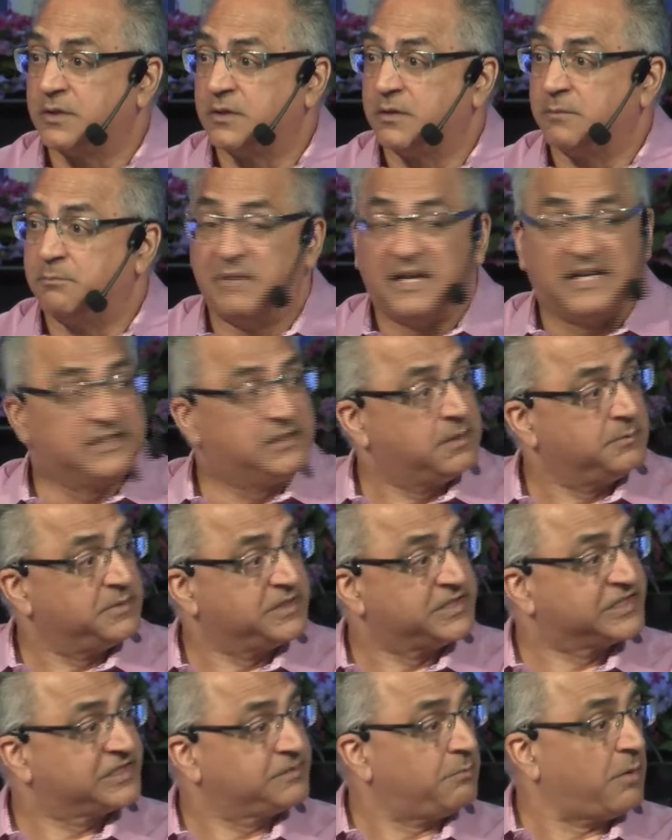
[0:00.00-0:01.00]
made them as
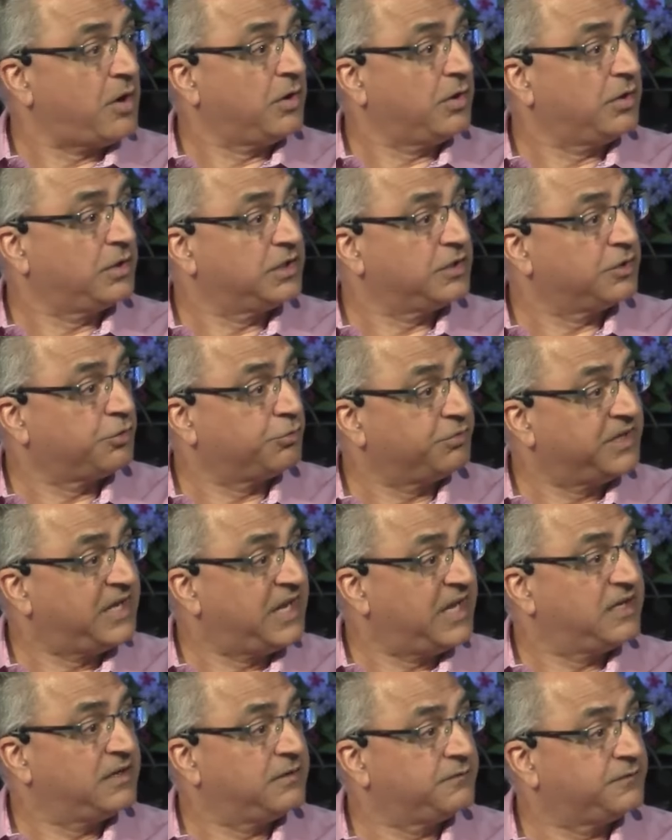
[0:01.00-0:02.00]
smart and
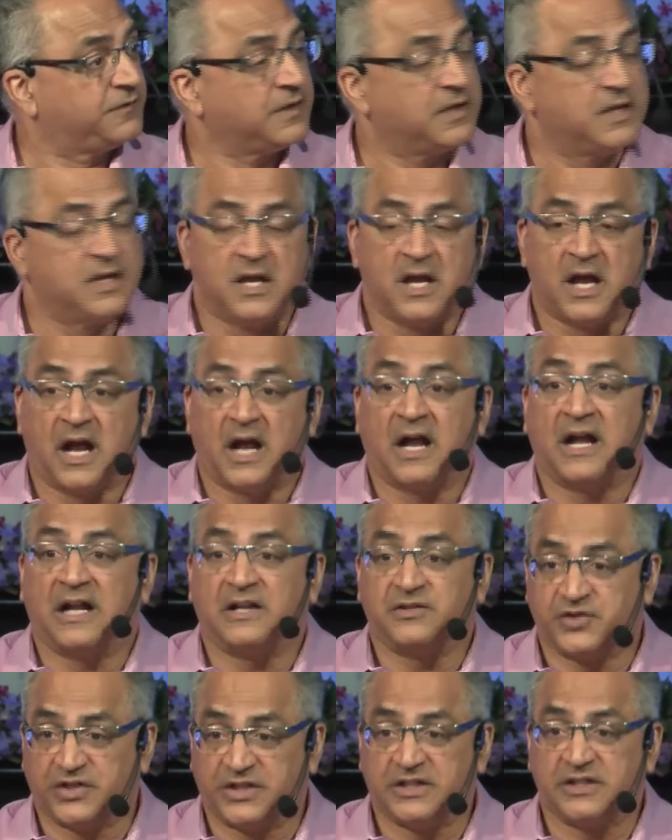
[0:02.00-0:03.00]
creative uh, uh,
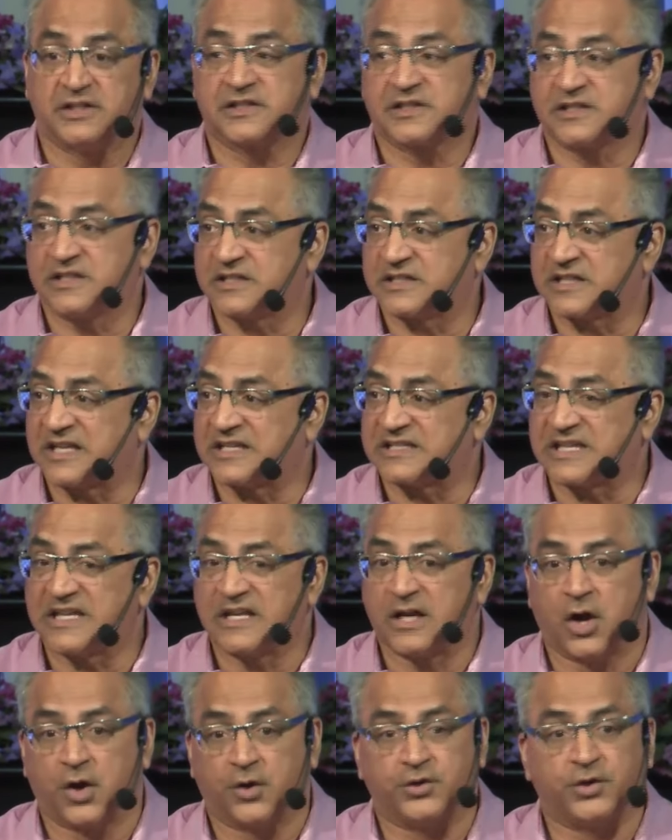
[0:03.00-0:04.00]
geniuses as they
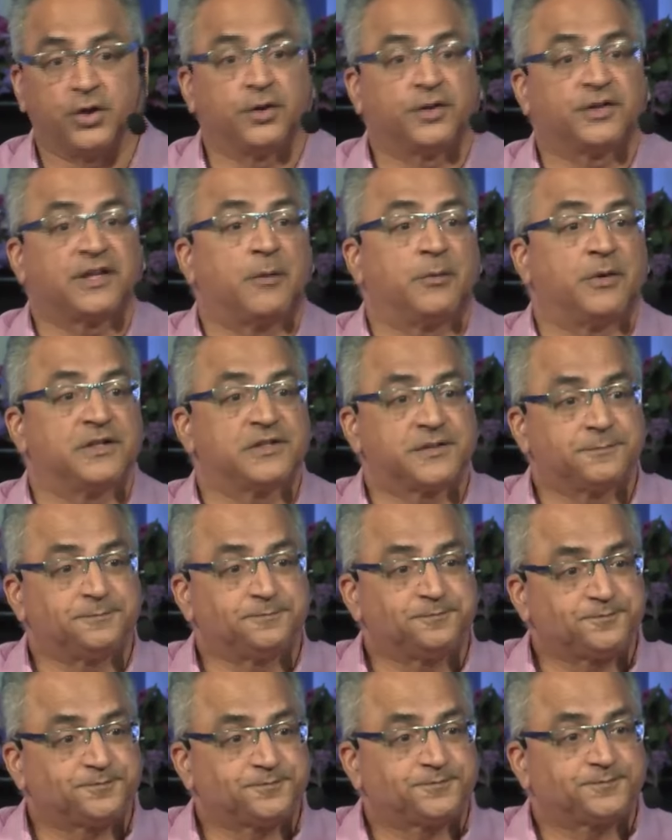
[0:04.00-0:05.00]
are. And you know what that was?
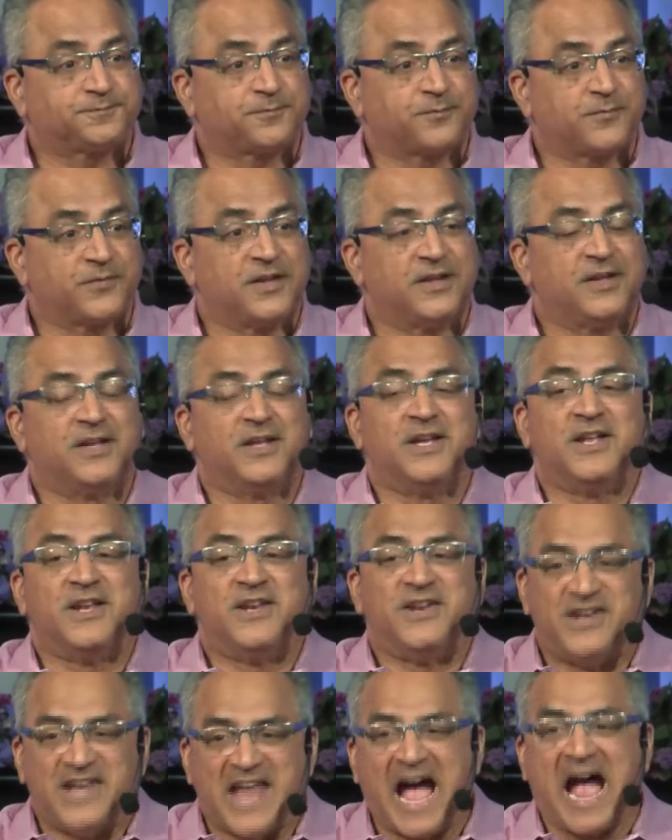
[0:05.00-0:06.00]

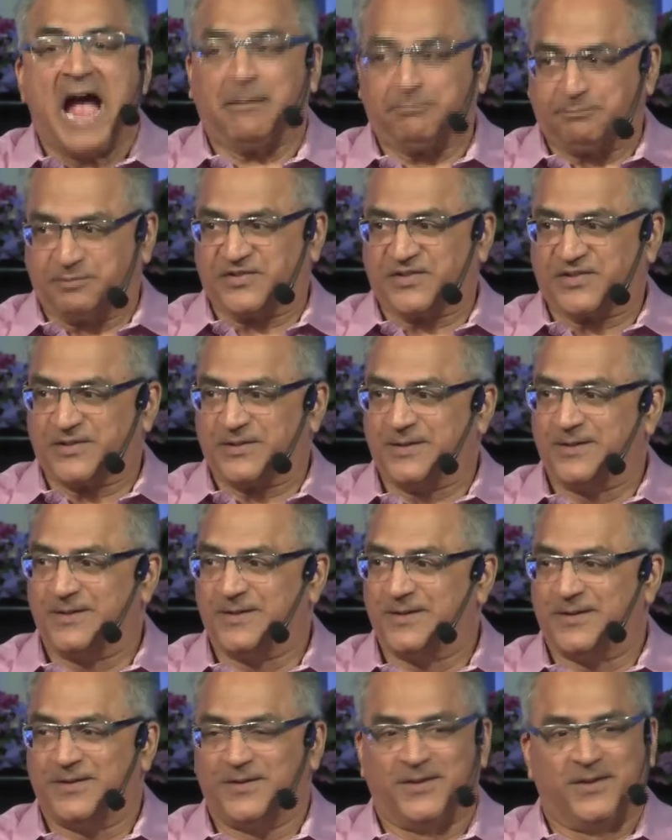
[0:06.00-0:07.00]
Naps.
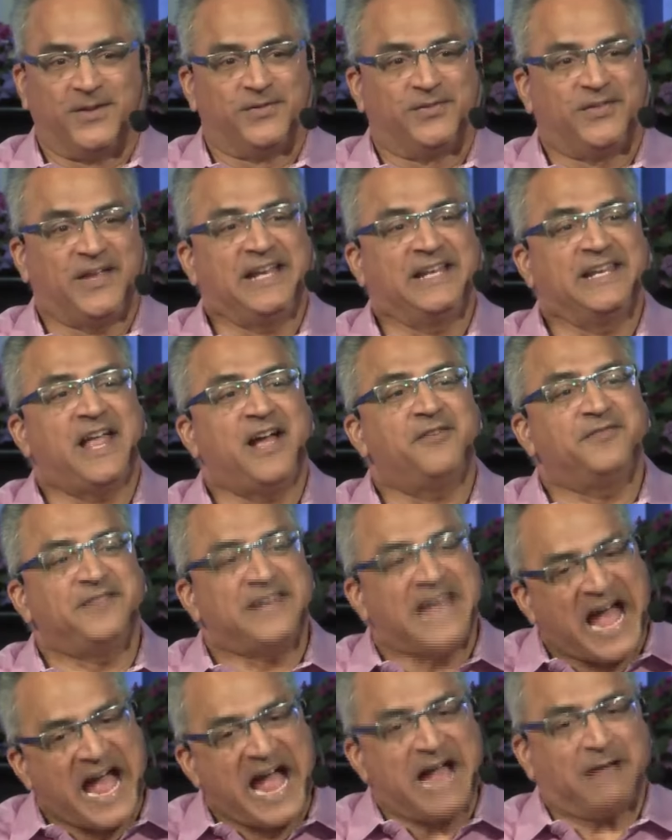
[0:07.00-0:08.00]
They love
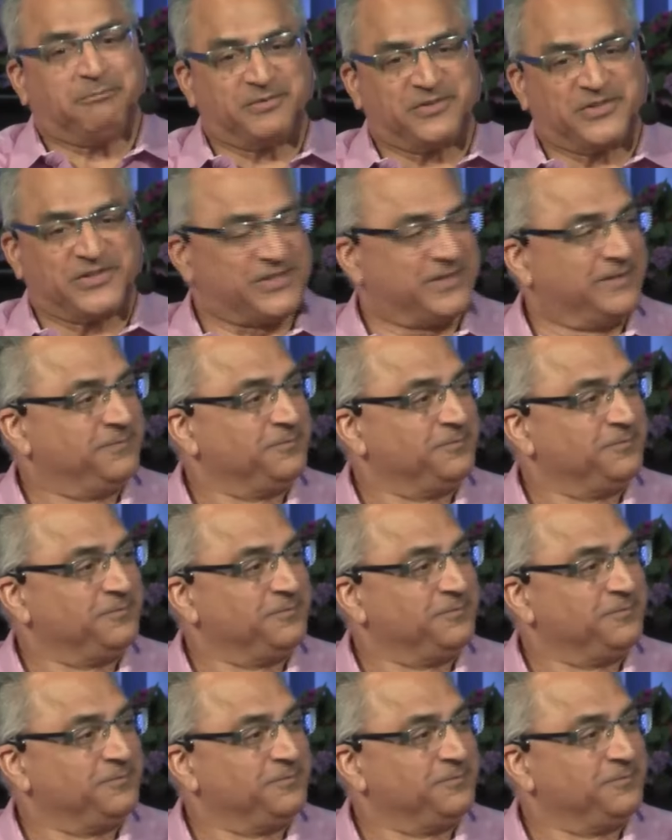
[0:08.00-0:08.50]
naps.